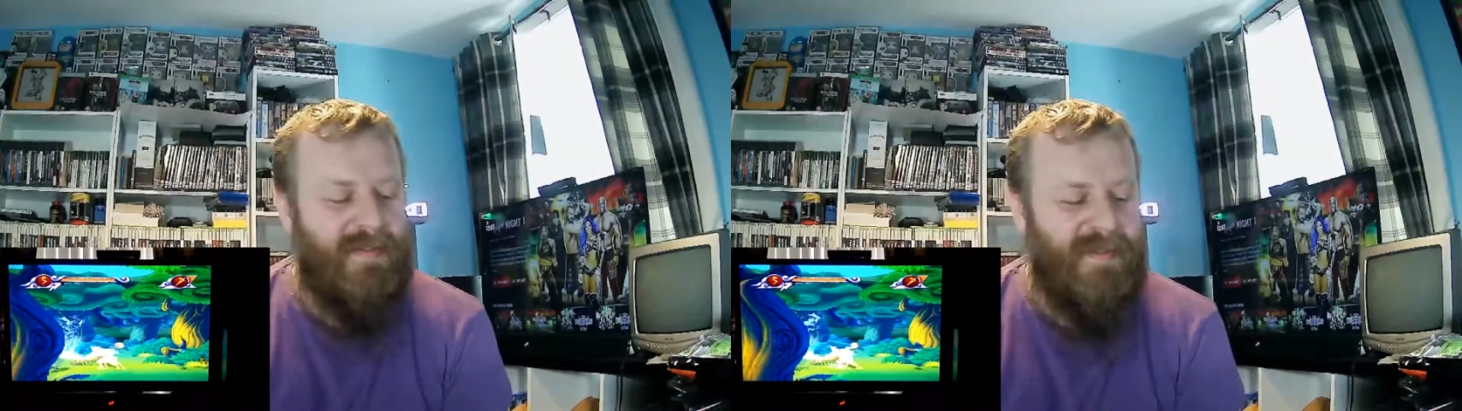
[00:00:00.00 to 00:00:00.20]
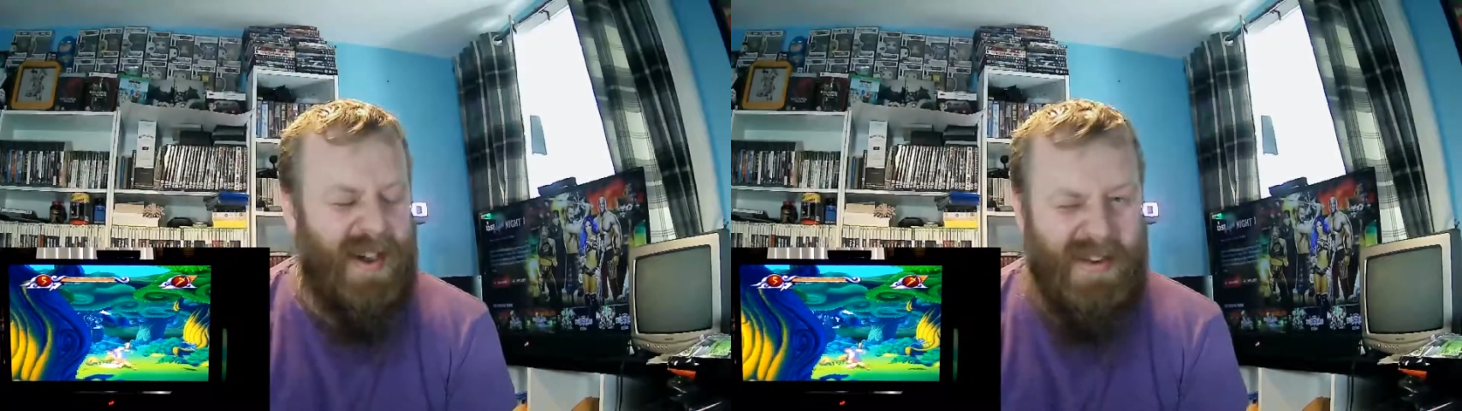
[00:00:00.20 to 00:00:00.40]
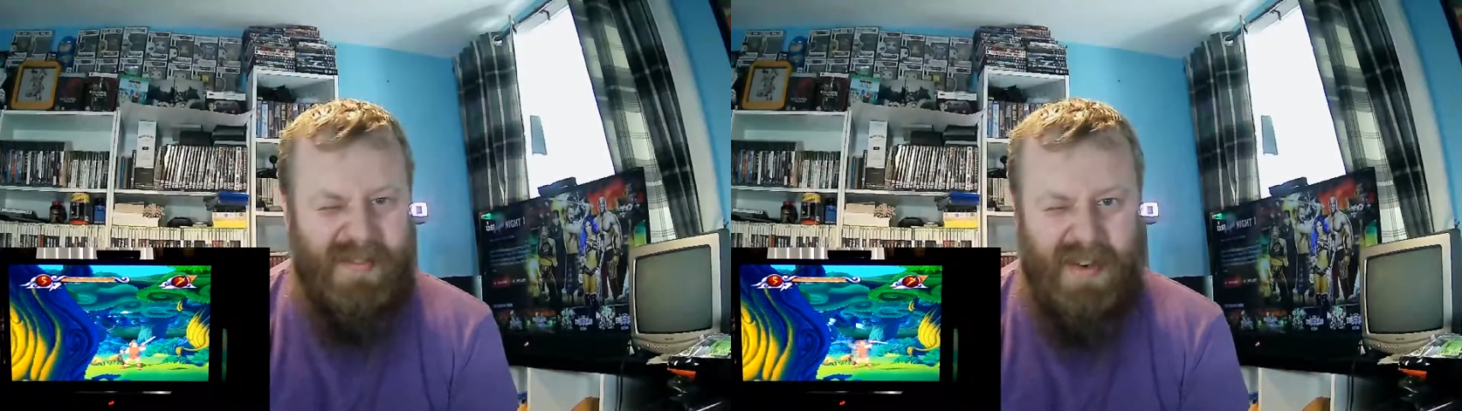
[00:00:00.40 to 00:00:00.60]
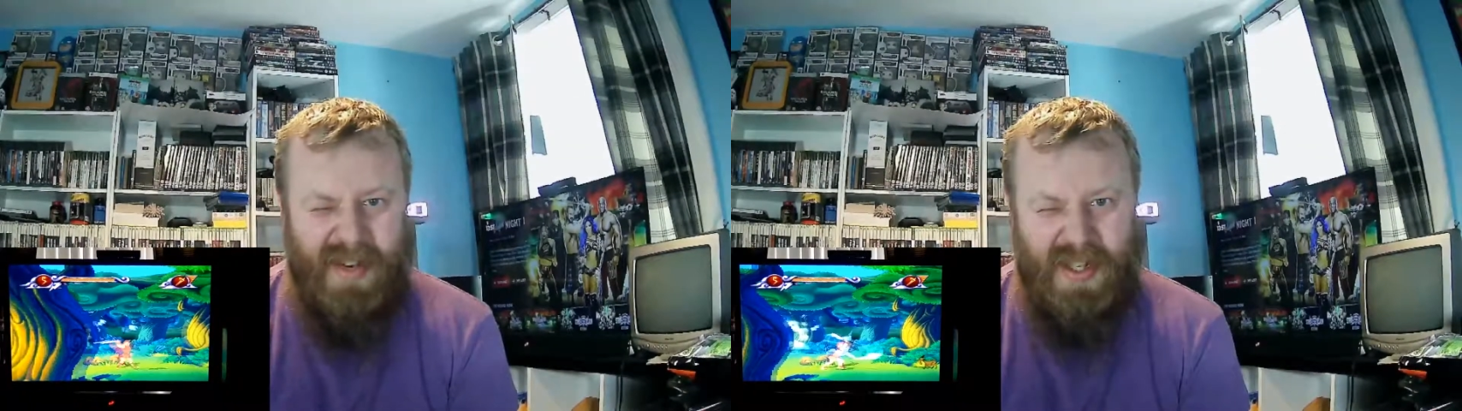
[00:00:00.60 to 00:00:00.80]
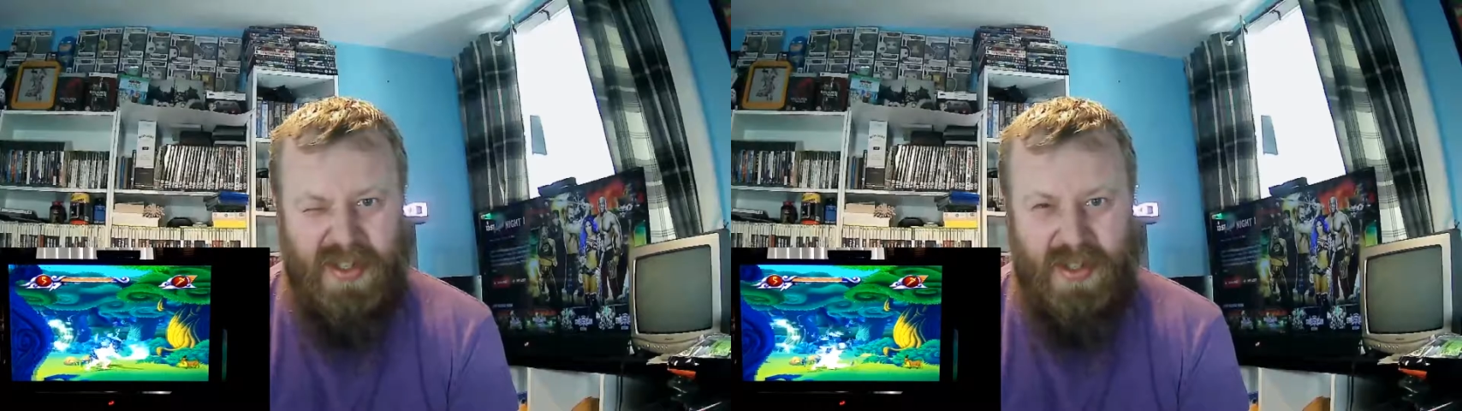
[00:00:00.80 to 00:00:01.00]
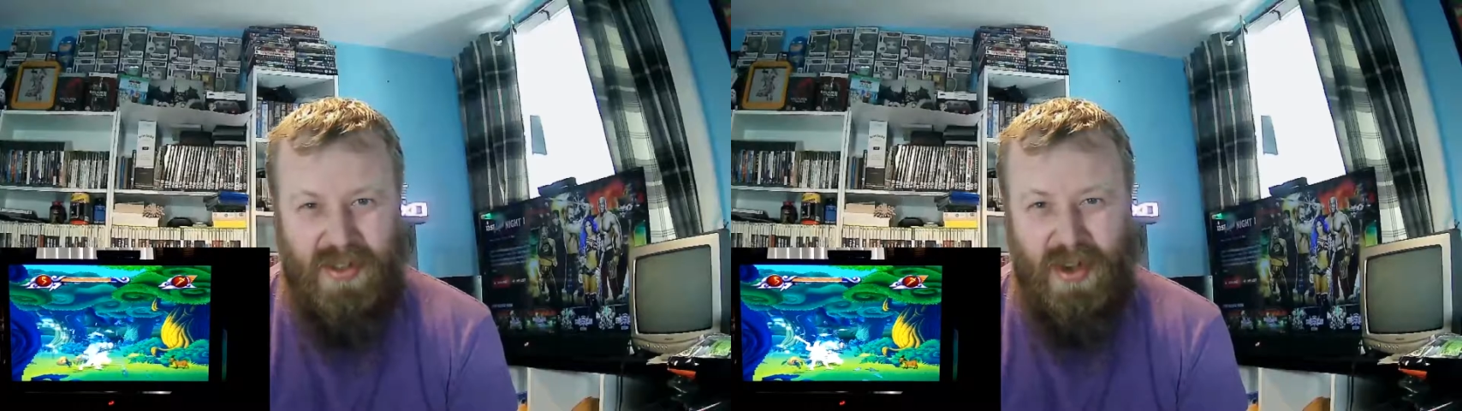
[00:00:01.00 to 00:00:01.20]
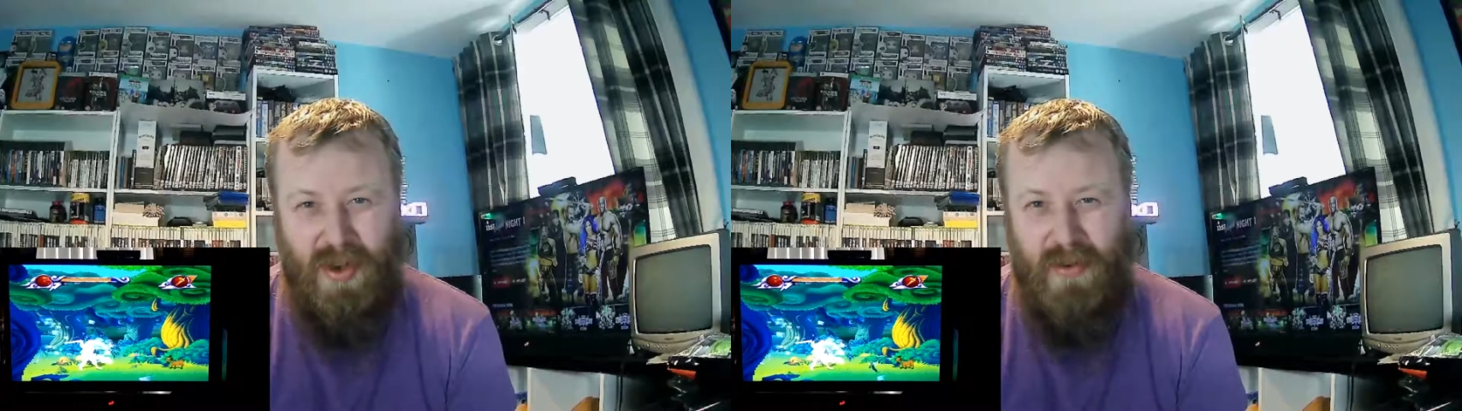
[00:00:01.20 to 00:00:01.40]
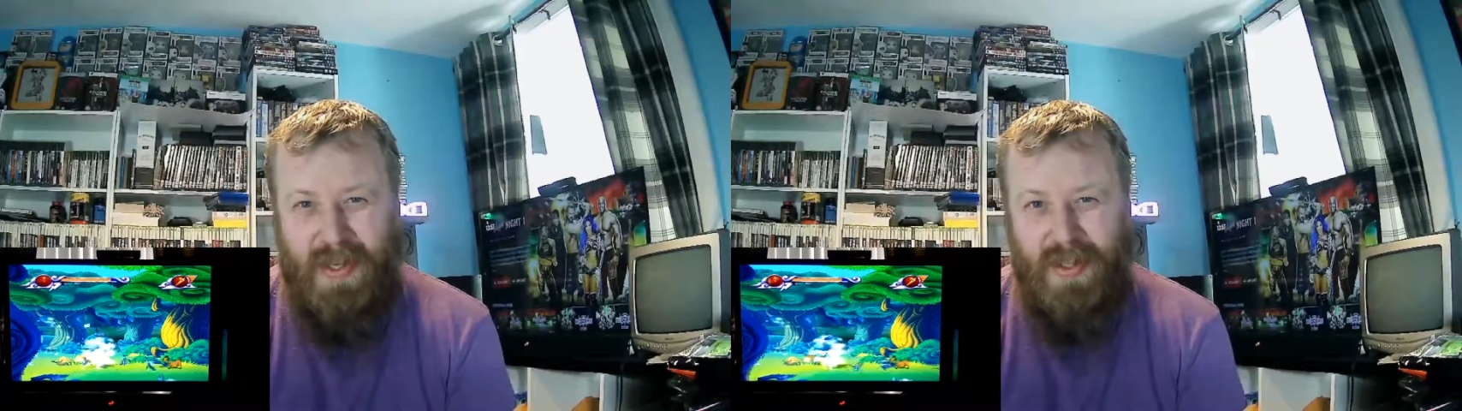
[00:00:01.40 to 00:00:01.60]
very, very
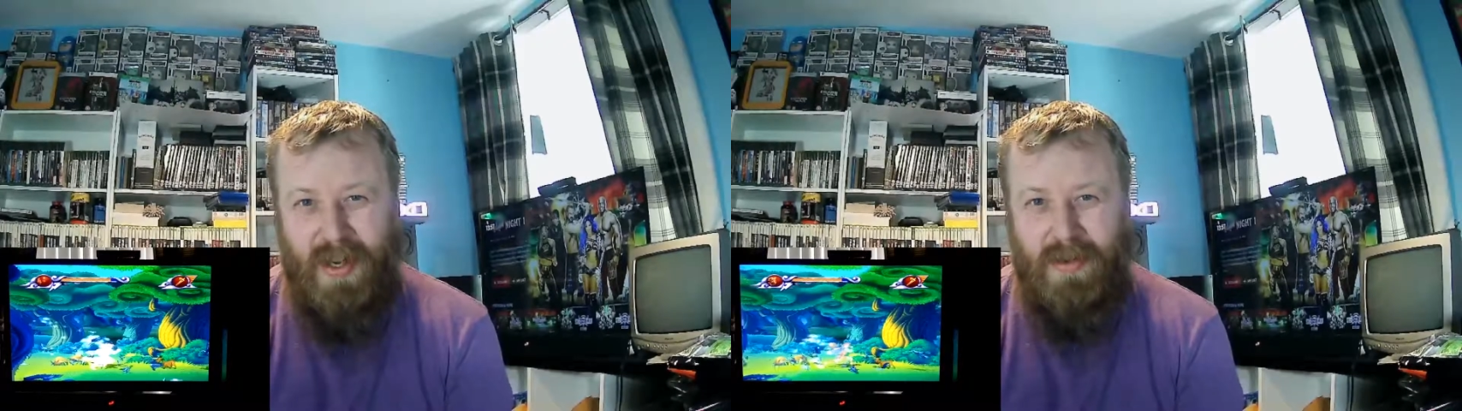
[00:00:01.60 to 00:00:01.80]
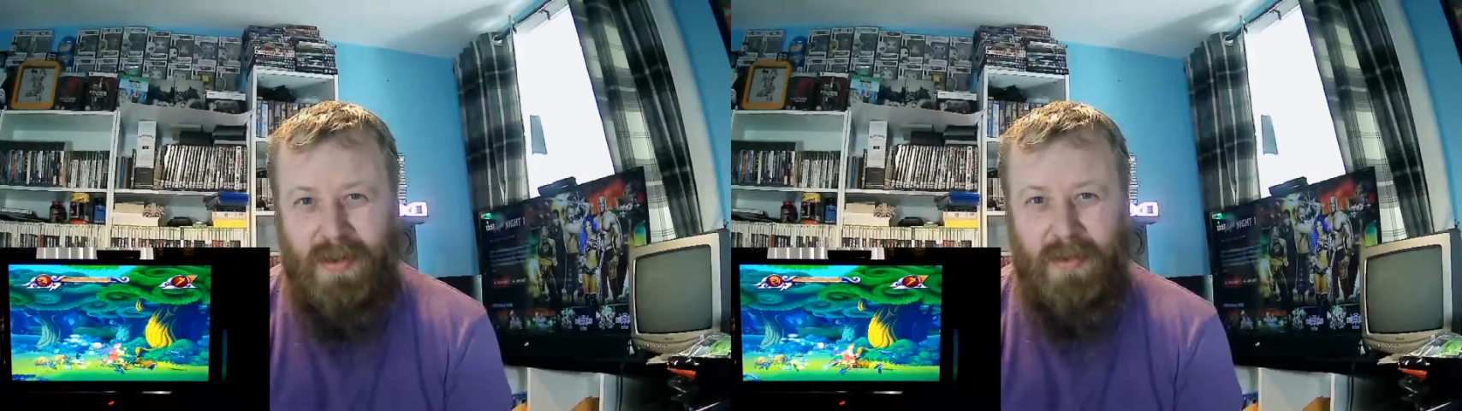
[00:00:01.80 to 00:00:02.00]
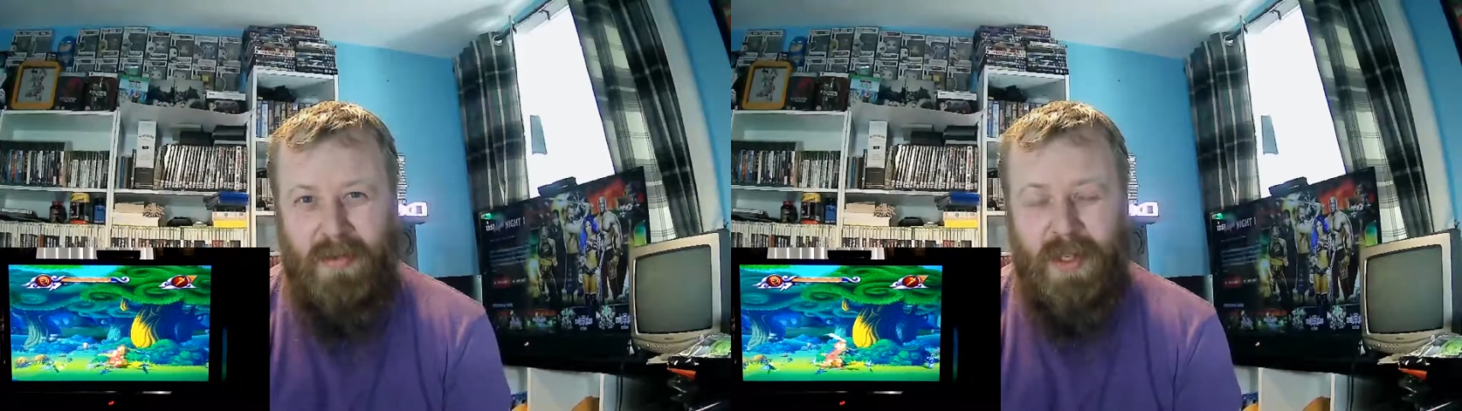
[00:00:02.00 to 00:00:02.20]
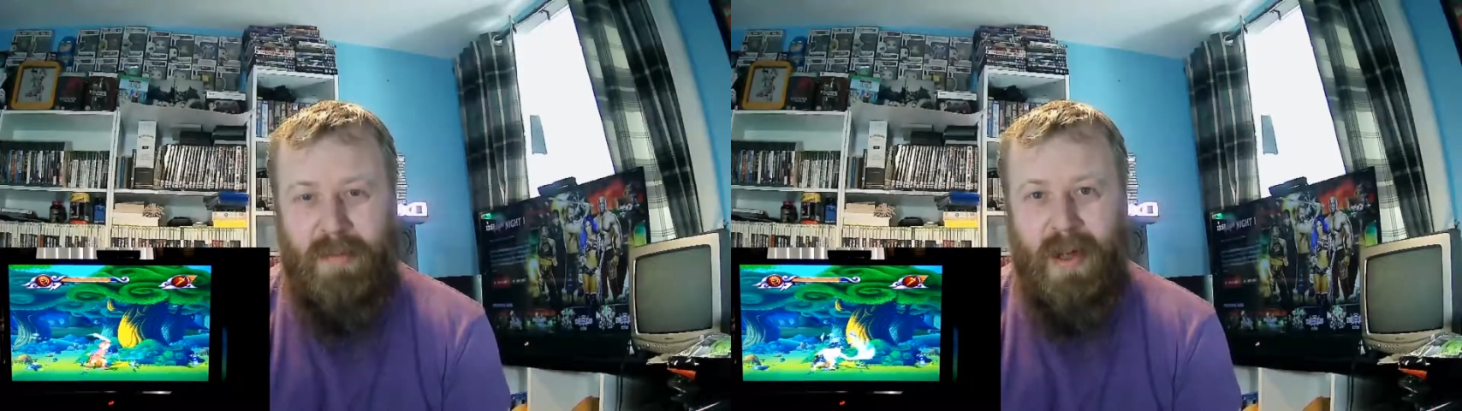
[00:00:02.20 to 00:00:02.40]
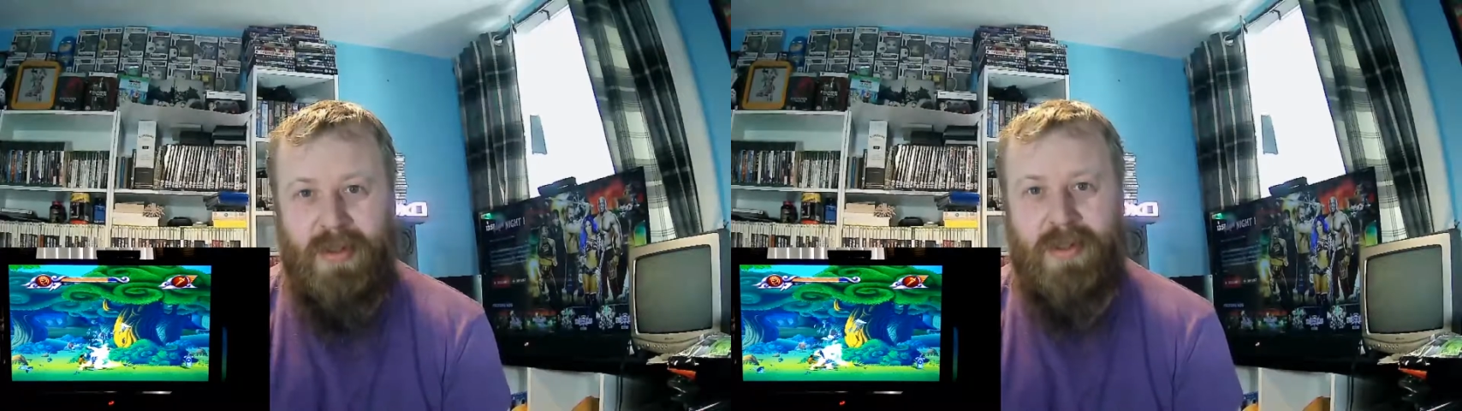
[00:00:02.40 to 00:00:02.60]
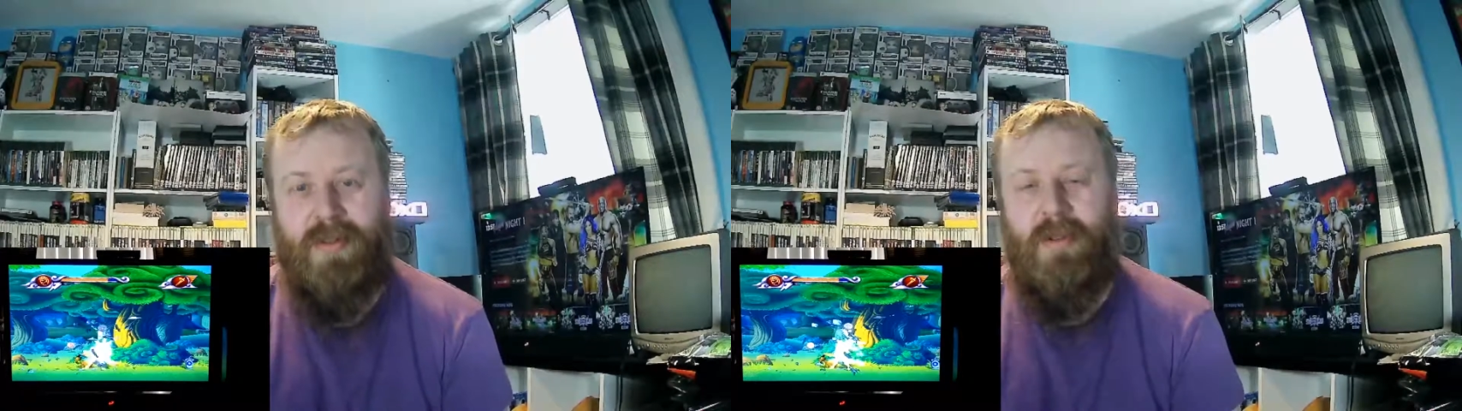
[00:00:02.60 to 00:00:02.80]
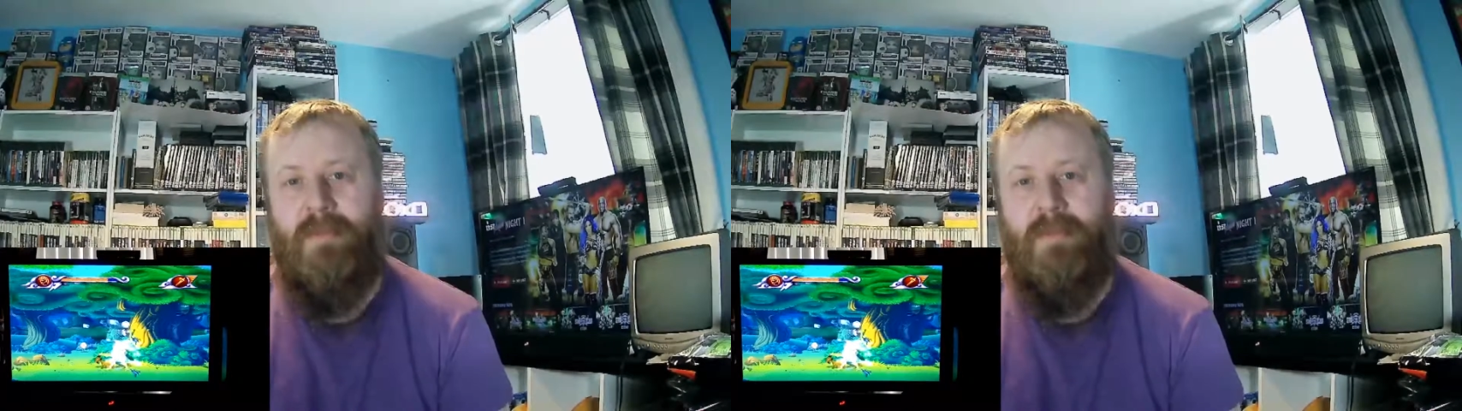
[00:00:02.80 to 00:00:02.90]
slow in terms of the response,